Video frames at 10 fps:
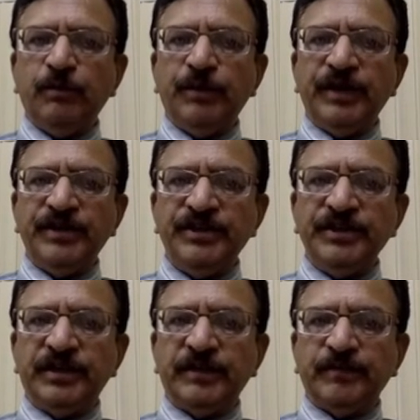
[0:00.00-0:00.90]
per
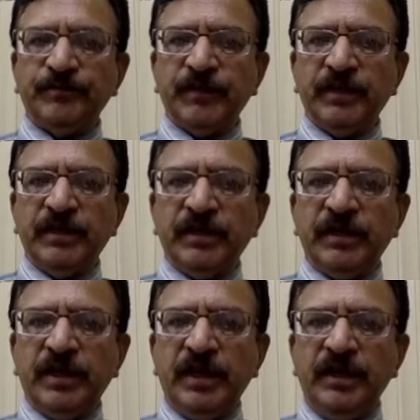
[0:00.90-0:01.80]
year.
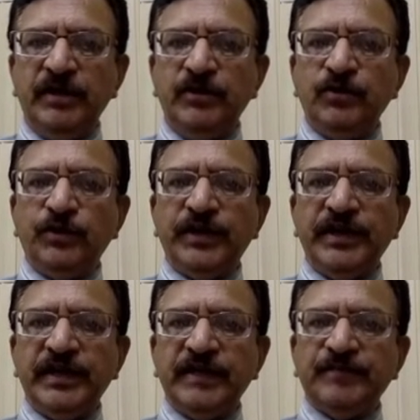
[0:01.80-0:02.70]
And in
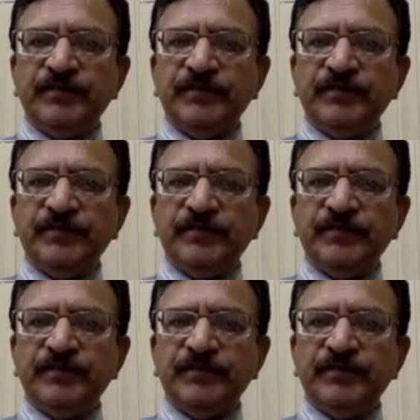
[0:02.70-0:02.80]
UK,